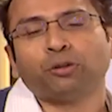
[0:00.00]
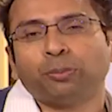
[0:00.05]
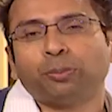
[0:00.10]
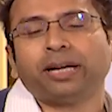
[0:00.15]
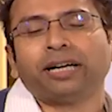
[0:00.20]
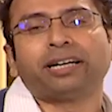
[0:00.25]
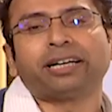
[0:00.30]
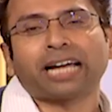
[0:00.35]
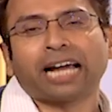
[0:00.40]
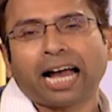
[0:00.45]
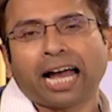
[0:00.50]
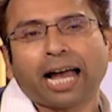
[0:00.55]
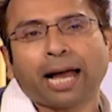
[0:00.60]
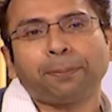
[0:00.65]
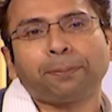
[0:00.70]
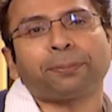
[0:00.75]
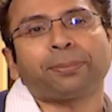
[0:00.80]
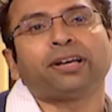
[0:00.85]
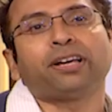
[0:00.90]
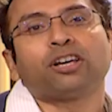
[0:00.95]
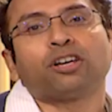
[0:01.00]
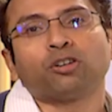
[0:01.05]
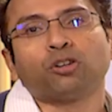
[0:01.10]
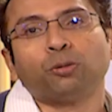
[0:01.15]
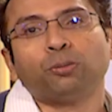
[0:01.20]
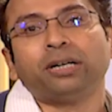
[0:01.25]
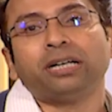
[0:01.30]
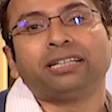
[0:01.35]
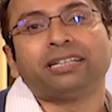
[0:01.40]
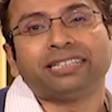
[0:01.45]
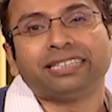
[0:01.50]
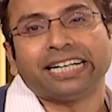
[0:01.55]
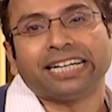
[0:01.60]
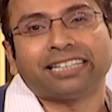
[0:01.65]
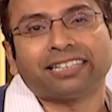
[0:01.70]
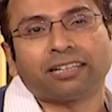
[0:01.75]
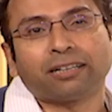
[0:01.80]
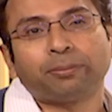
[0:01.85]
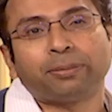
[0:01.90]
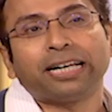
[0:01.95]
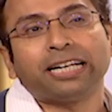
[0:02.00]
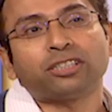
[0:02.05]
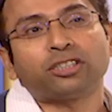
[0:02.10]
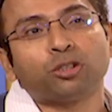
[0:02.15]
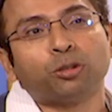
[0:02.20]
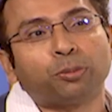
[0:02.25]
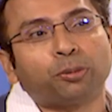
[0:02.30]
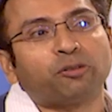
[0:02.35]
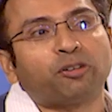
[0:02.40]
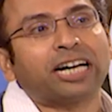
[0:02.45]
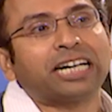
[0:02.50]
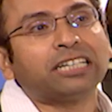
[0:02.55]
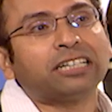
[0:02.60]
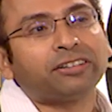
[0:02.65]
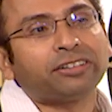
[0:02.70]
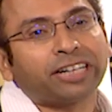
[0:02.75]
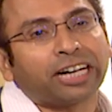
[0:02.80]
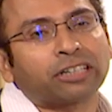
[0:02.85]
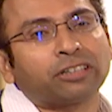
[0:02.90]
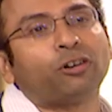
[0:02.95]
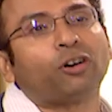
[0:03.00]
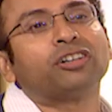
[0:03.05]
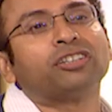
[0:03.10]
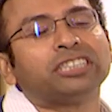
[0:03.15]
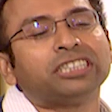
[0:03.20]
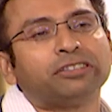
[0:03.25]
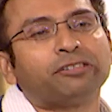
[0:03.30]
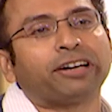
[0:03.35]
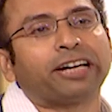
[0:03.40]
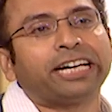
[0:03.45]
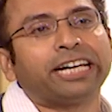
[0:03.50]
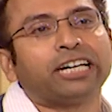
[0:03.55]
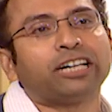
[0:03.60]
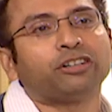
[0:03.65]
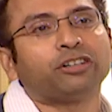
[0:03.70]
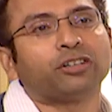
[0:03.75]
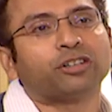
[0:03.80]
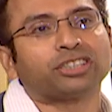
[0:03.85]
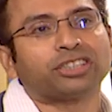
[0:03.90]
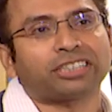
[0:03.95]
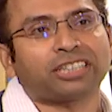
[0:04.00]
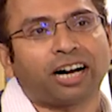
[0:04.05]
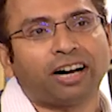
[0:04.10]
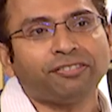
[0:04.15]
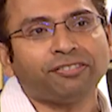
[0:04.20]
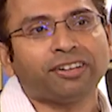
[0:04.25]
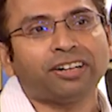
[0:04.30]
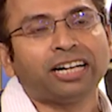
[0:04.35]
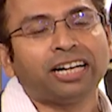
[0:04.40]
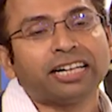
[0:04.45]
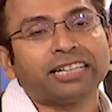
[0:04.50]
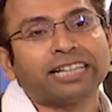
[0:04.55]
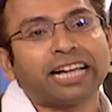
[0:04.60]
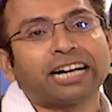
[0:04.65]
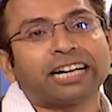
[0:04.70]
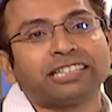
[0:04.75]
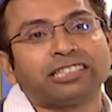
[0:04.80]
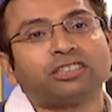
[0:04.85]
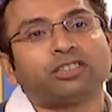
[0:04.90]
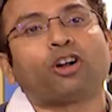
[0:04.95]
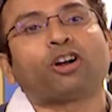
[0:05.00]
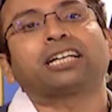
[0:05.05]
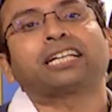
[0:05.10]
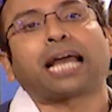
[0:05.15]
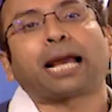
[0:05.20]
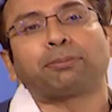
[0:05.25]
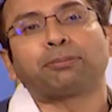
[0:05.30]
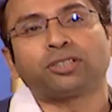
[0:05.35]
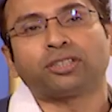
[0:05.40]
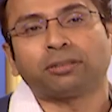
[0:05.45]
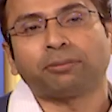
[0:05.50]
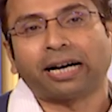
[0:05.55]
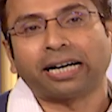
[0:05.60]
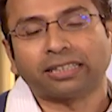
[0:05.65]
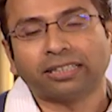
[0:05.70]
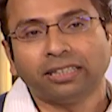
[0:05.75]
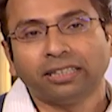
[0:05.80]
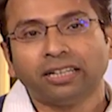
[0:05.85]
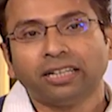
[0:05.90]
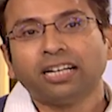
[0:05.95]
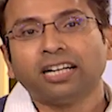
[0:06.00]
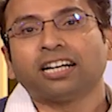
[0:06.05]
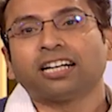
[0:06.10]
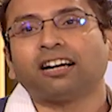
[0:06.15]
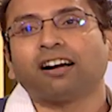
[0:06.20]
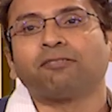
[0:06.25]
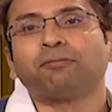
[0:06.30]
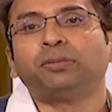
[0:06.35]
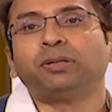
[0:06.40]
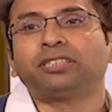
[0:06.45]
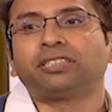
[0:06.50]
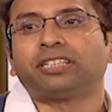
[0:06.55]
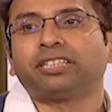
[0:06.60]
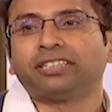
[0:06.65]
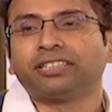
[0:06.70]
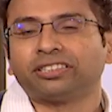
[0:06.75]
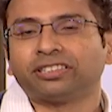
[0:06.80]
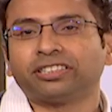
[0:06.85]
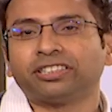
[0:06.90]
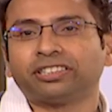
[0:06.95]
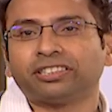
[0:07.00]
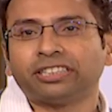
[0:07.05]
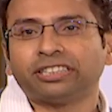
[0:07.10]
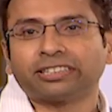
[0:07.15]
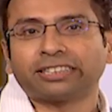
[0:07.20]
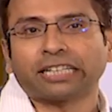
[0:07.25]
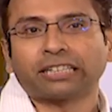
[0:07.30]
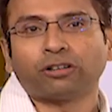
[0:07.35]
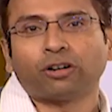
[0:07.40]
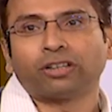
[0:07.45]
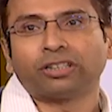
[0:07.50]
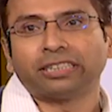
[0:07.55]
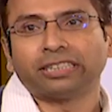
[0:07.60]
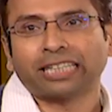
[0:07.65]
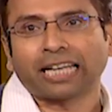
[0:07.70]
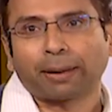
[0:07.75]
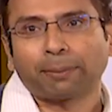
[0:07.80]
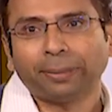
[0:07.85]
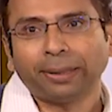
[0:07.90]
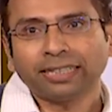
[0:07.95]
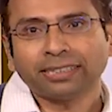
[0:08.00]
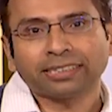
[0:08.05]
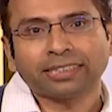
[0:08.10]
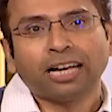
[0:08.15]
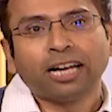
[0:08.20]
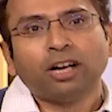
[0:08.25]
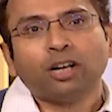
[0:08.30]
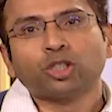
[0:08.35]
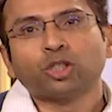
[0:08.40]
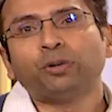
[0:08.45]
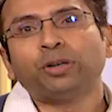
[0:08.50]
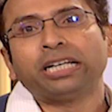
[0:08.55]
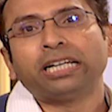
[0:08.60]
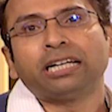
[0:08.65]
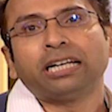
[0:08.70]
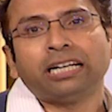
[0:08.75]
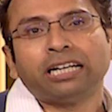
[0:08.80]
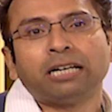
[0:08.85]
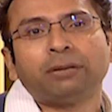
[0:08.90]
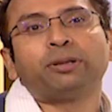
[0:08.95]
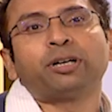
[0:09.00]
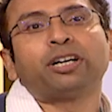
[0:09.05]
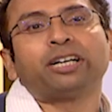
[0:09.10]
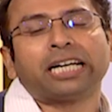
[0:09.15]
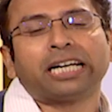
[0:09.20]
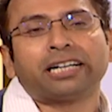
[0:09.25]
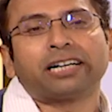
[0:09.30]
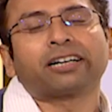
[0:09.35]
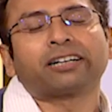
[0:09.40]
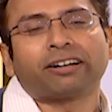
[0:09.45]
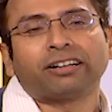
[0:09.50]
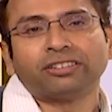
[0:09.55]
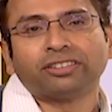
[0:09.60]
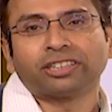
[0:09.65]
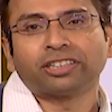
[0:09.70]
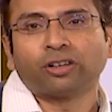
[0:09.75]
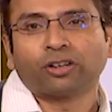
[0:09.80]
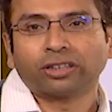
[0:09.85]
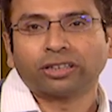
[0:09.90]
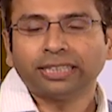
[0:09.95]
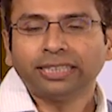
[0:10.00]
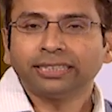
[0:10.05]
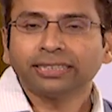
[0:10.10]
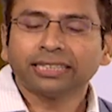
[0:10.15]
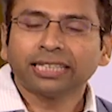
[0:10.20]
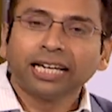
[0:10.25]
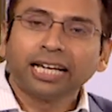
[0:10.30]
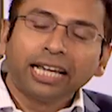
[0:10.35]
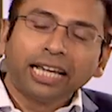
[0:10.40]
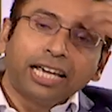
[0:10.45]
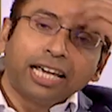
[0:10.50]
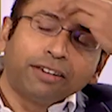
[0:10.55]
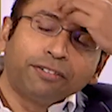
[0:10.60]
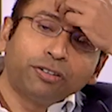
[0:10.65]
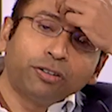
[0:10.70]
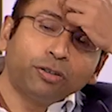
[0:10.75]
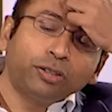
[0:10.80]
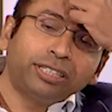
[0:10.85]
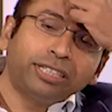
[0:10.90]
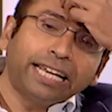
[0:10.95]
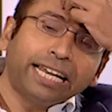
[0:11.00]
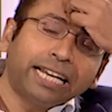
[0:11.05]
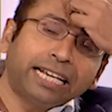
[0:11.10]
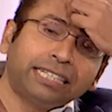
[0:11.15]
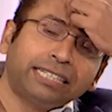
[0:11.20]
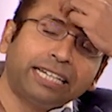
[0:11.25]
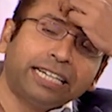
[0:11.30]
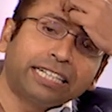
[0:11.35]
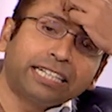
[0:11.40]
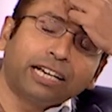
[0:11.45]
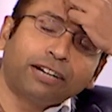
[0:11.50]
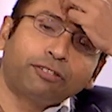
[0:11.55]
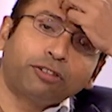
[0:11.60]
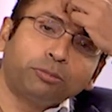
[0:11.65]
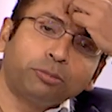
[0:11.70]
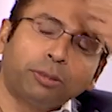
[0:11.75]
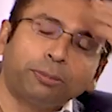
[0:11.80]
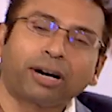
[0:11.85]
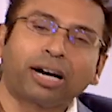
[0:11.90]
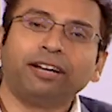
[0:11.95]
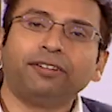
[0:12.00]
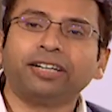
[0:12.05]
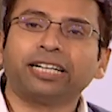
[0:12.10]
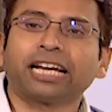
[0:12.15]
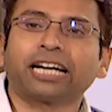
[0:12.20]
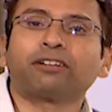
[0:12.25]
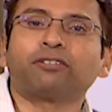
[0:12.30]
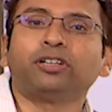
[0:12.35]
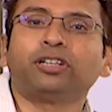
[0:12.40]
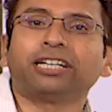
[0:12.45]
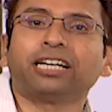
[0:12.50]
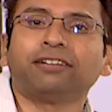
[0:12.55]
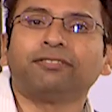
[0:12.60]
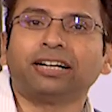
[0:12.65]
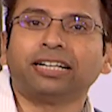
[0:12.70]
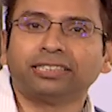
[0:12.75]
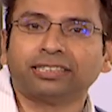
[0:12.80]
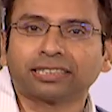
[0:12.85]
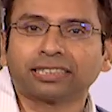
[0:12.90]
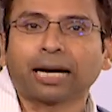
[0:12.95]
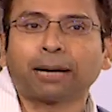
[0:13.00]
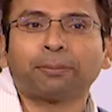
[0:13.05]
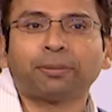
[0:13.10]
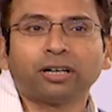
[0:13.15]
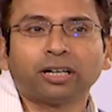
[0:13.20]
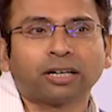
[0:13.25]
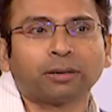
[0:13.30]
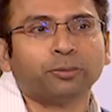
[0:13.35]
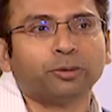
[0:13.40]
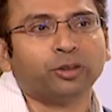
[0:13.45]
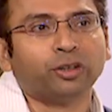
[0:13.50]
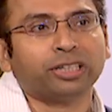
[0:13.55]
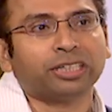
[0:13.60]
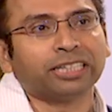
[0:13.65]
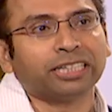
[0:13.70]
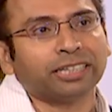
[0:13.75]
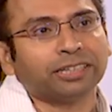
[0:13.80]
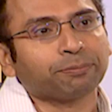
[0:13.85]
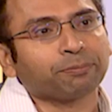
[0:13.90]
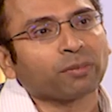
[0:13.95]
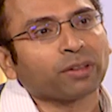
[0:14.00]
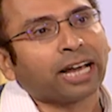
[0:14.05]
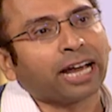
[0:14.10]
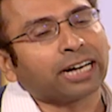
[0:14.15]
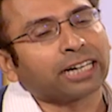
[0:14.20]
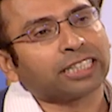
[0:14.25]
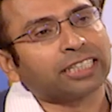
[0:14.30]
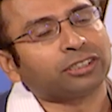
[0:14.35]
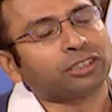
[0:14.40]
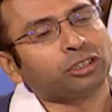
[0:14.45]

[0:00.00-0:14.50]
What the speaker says: build an app, you build a database, you provide technology training to your staff, that is not captured by the government statistician as technology capex. So we did a little bit of data crunching on this. If you take data from the private equity and venture capital community and